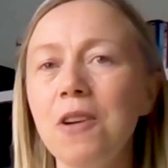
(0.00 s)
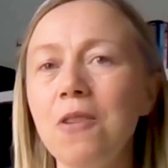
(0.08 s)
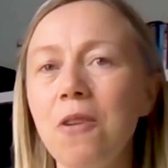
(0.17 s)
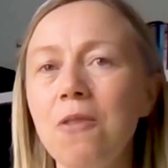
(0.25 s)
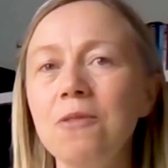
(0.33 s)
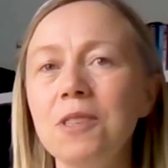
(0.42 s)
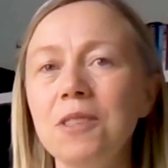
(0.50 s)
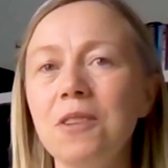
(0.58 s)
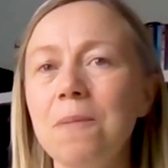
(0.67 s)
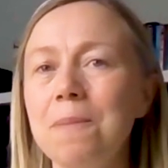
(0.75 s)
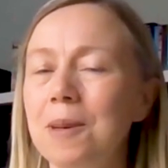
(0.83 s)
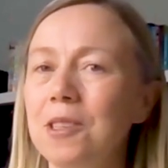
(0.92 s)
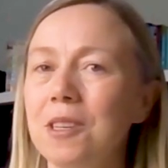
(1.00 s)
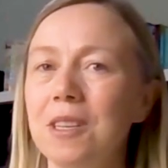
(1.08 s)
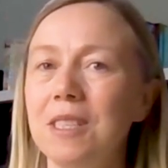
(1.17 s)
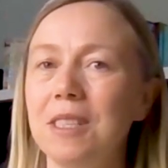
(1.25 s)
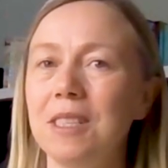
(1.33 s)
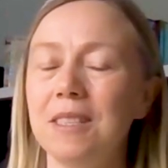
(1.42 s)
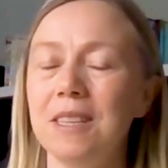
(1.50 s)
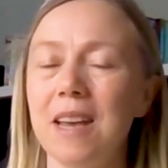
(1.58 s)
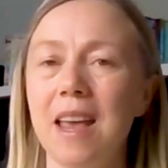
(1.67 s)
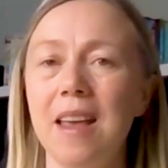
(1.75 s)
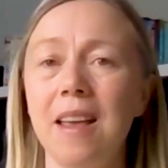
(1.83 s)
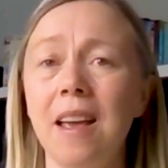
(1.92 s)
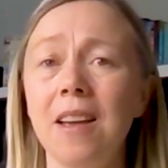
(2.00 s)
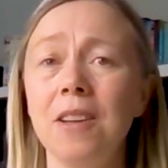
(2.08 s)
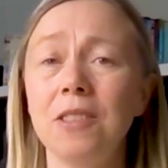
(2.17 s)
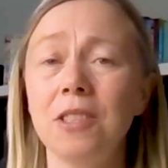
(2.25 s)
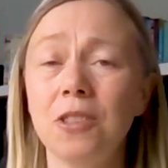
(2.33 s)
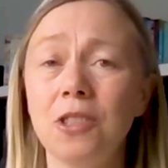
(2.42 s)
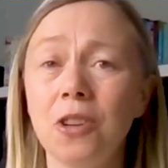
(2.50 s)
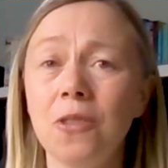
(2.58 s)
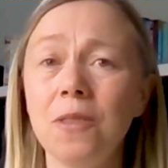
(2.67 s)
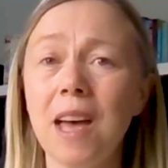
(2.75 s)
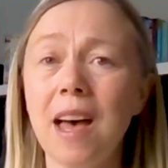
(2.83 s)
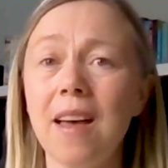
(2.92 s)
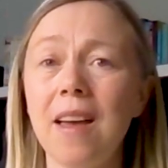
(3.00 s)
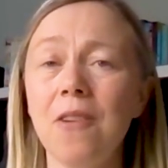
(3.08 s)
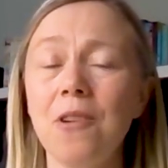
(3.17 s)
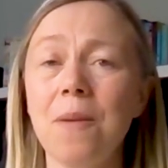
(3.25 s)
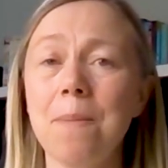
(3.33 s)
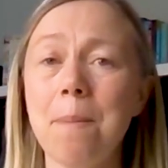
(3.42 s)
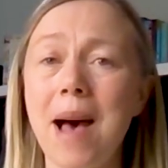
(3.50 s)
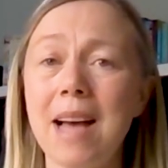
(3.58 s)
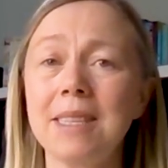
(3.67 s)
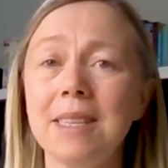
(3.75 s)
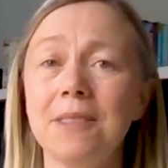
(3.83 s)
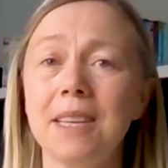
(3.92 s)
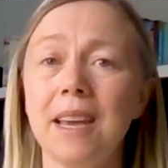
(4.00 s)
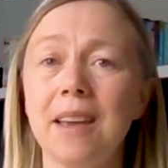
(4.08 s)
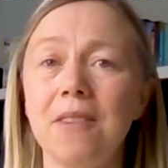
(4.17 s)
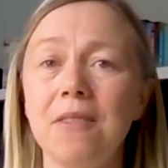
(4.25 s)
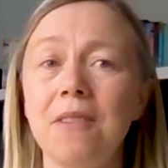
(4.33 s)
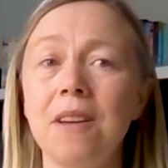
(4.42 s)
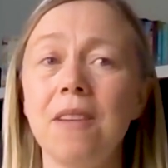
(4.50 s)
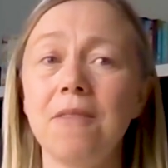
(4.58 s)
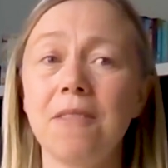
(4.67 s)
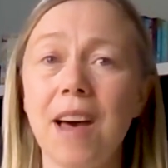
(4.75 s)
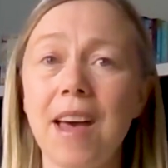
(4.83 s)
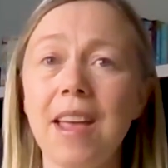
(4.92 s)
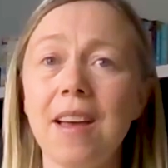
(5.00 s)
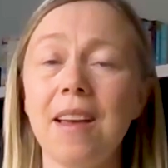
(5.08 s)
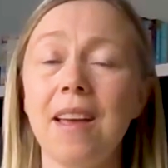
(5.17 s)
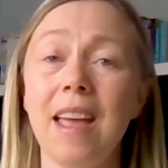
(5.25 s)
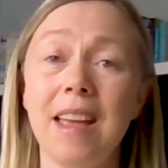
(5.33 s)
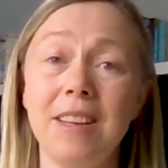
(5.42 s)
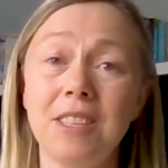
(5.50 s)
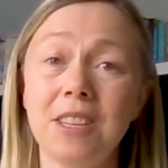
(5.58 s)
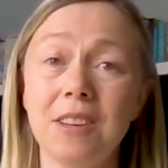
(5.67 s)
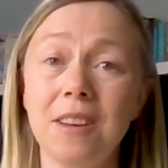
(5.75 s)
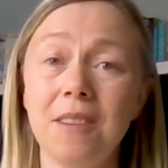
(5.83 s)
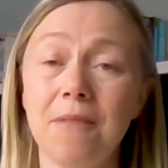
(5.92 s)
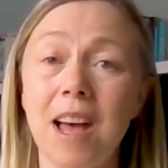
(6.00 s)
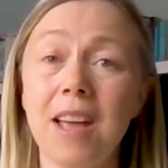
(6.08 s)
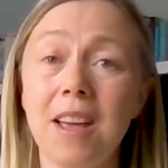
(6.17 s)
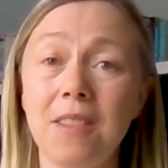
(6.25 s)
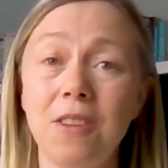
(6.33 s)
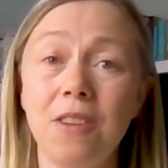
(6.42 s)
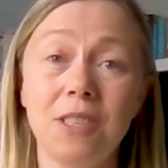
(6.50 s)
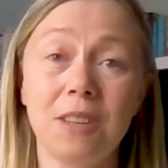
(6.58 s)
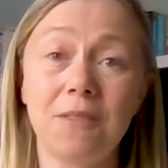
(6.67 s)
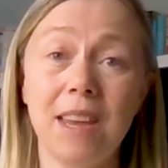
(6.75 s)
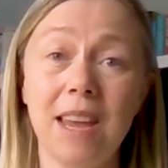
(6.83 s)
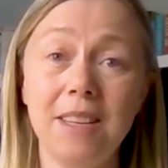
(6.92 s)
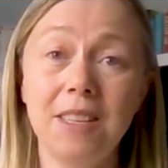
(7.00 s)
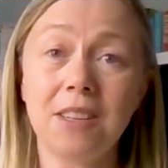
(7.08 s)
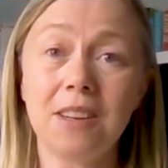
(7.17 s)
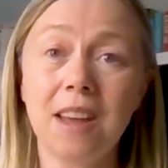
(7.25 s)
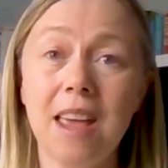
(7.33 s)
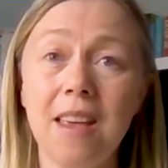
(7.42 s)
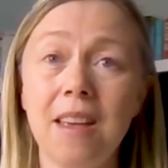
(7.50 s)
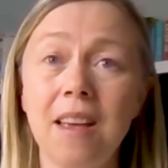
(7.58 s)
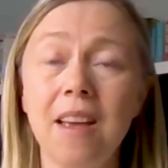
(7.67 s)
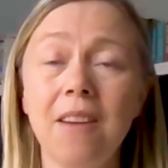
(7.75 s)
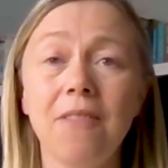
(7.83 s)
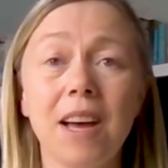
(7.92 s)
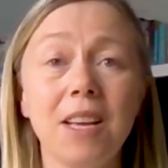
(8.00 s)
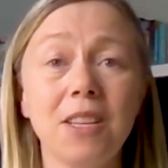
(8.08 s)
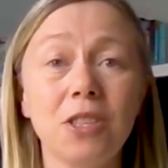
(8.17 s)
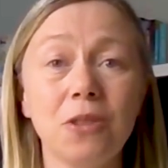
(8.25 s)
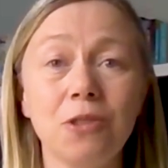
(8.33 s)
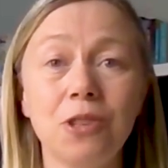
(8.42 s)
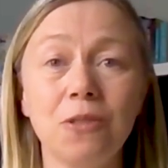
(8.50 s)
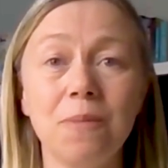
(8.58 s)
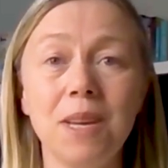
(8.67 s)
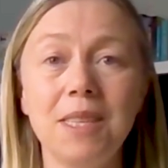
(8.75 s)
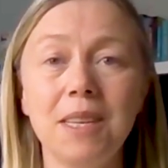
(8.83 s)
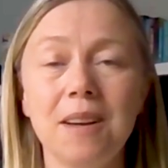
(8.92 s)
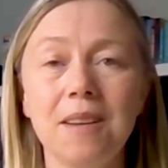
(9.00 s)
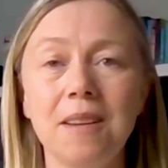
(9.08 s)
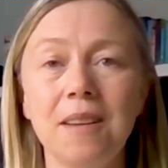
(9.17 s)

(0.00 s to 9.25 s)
golden opportunity today to do that on a massive scale via the use of the internet, via social media.